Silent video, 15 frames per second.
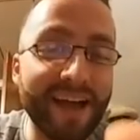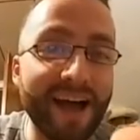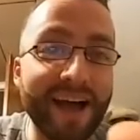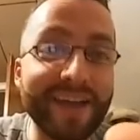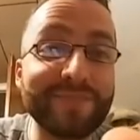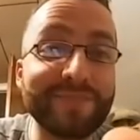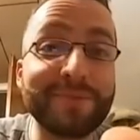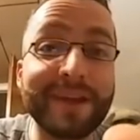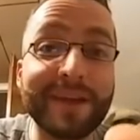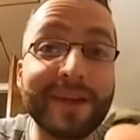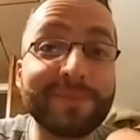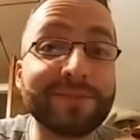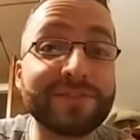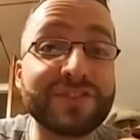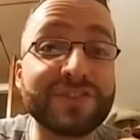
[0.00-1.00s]
I have been
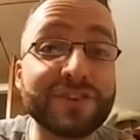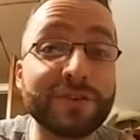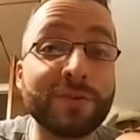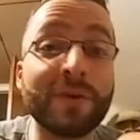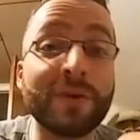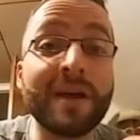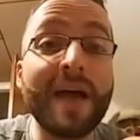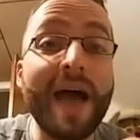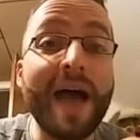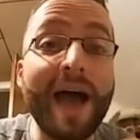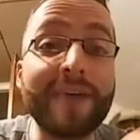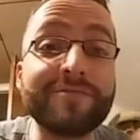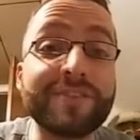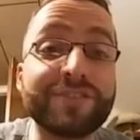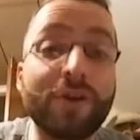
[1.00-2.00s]
able to
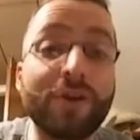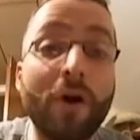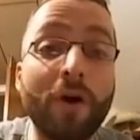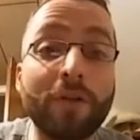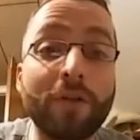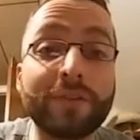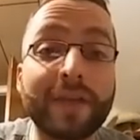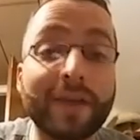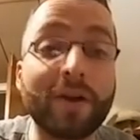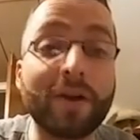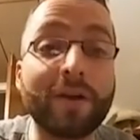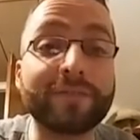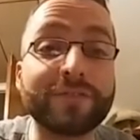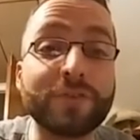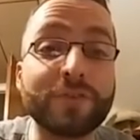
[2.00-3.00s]
have this alt get
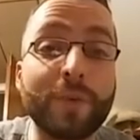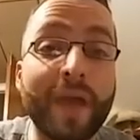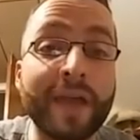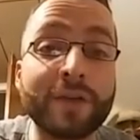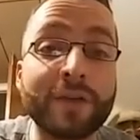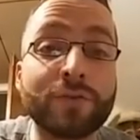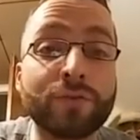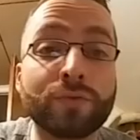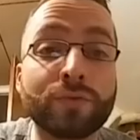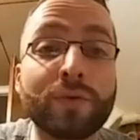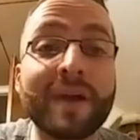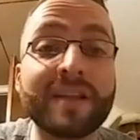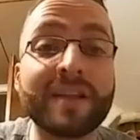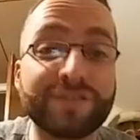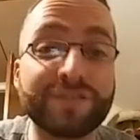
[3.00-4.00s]
off to a
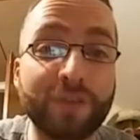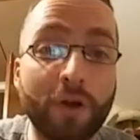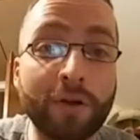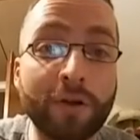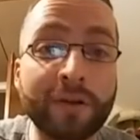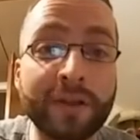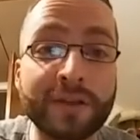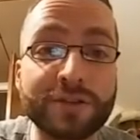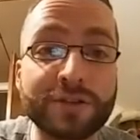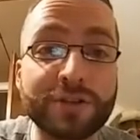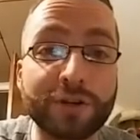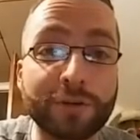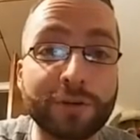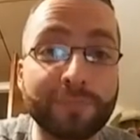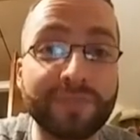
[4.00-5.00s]
great start in
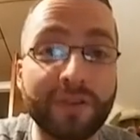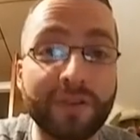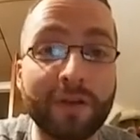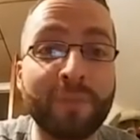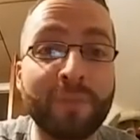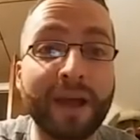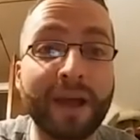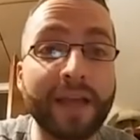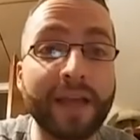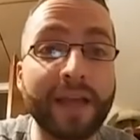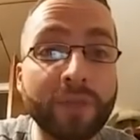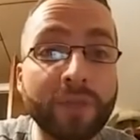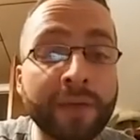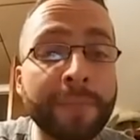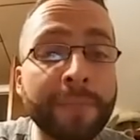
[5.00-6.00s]
terms of my
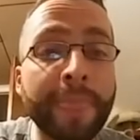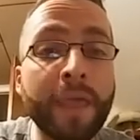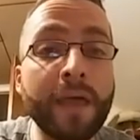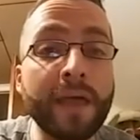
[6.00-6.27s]
leveling.